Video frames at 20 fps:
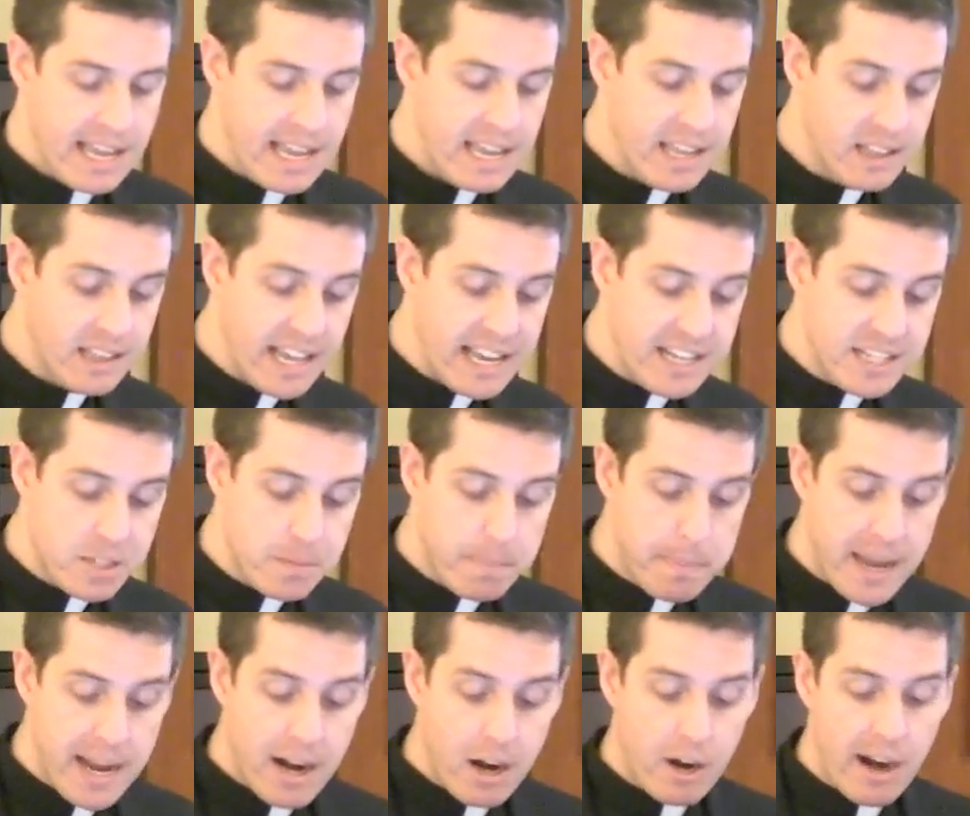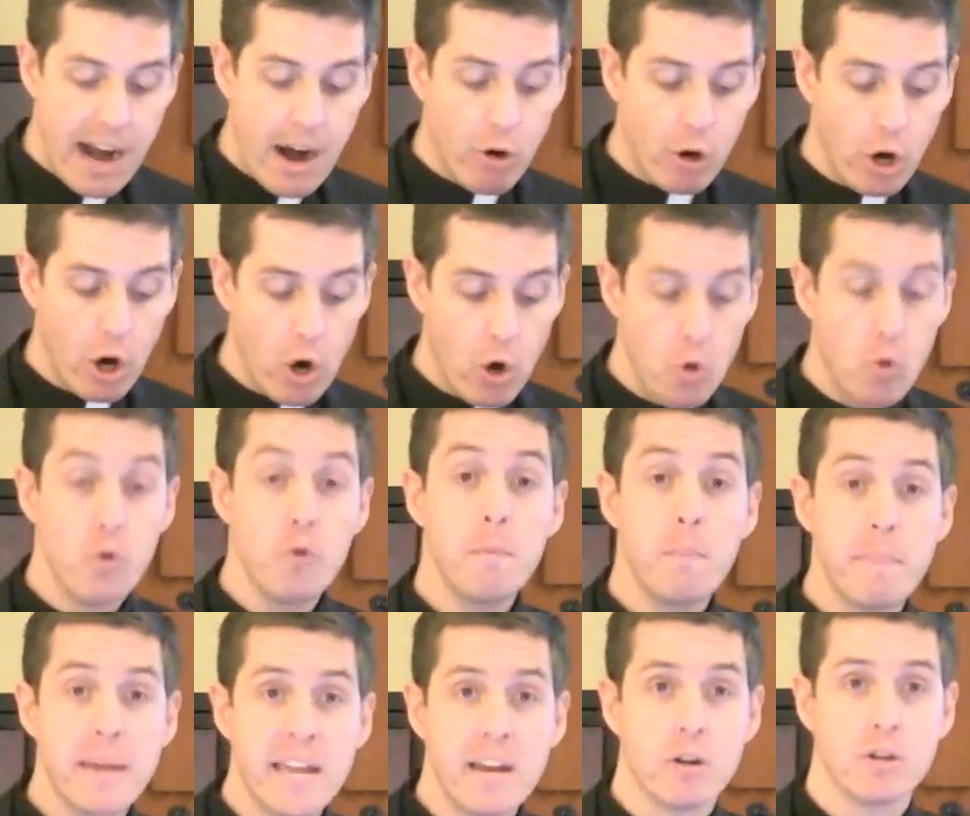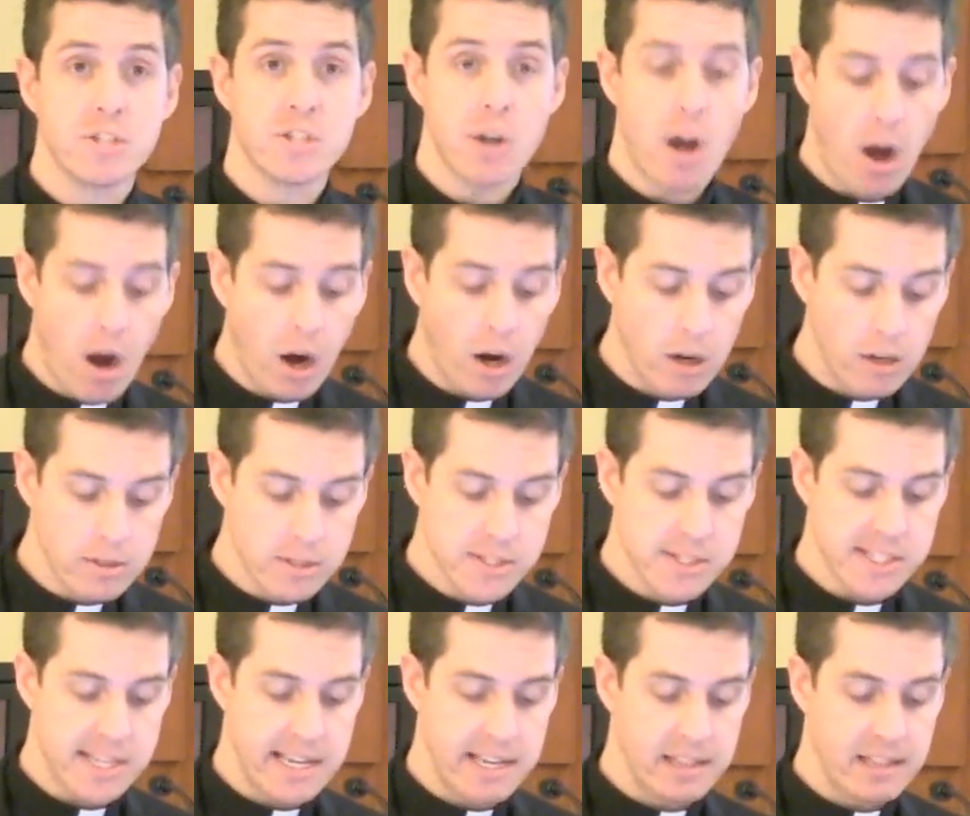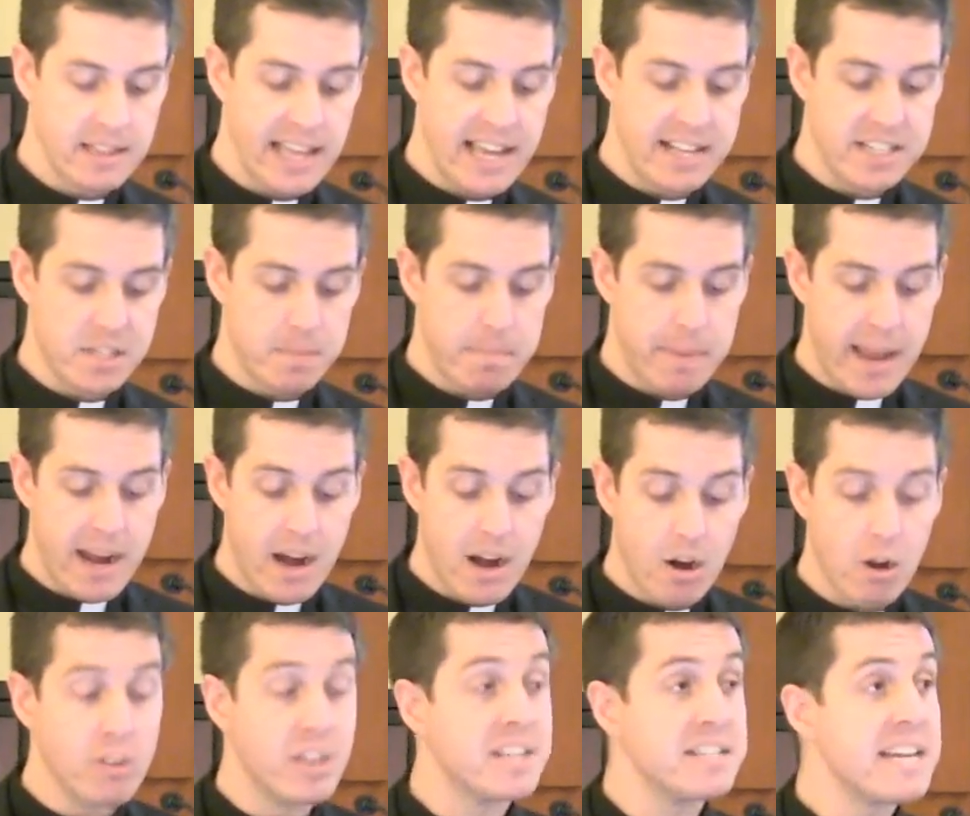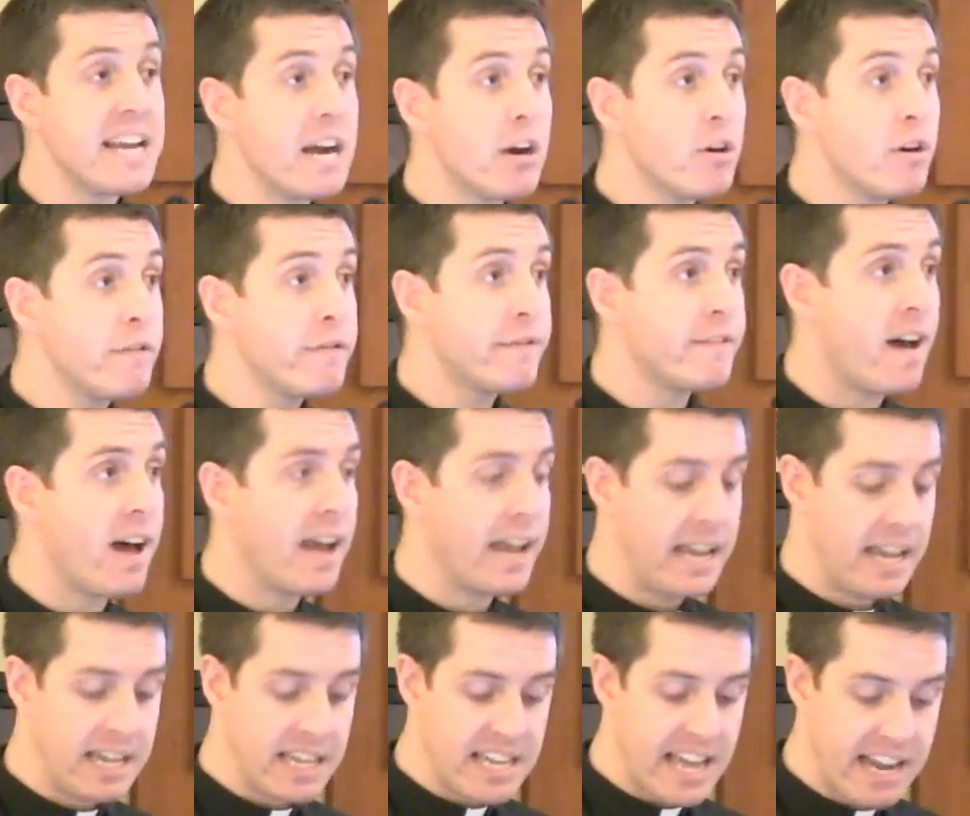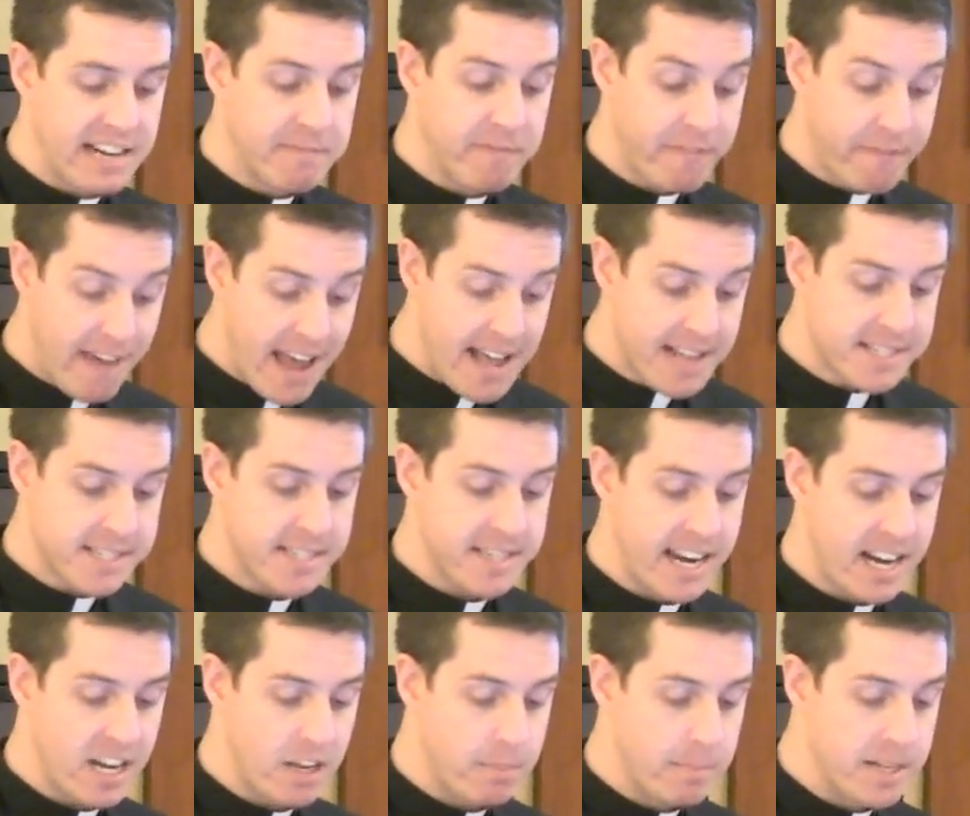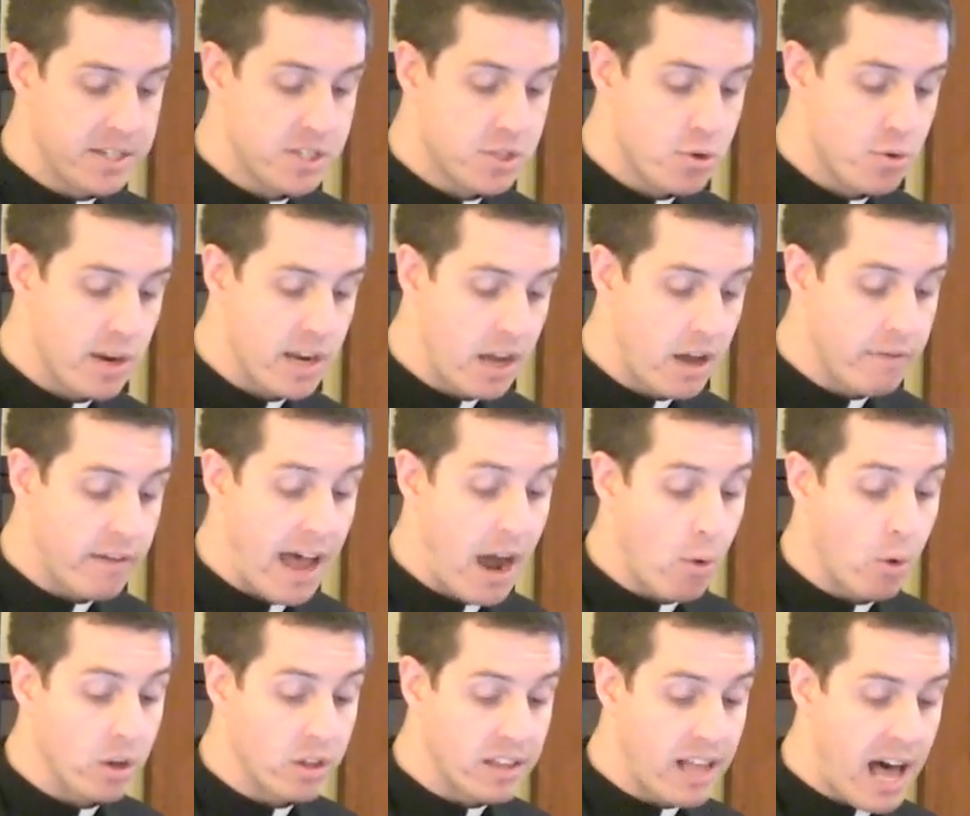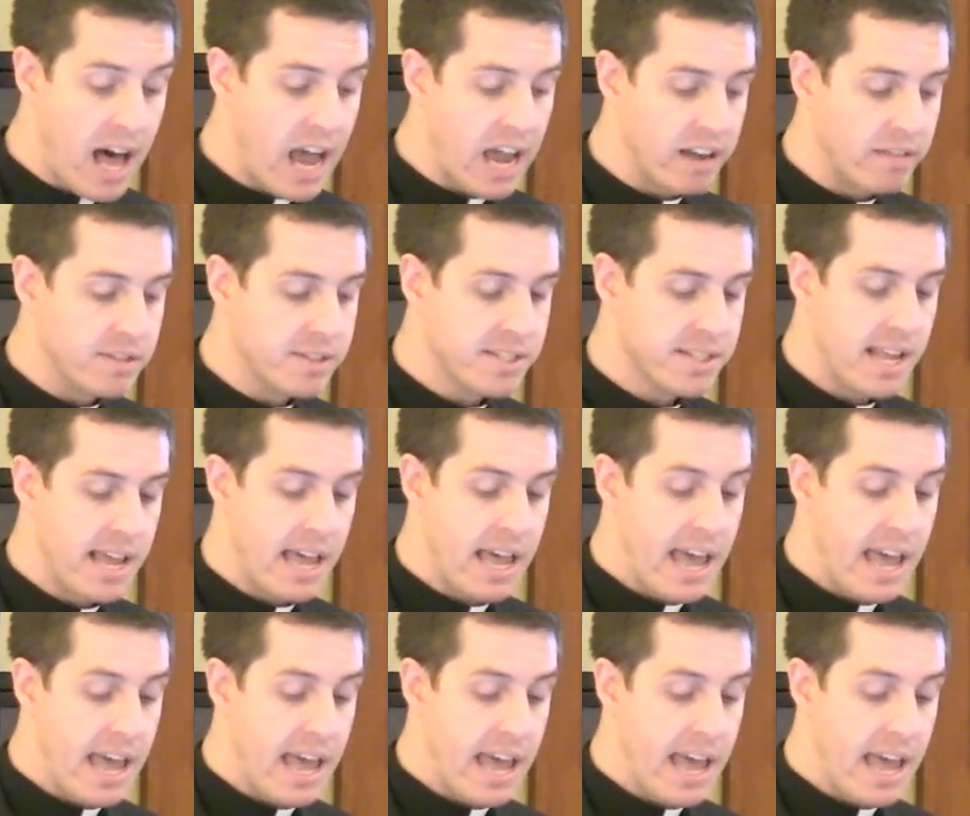It lays bare our own pierced hearts. It lays bare the terrifying yet fascinating mystery of our lives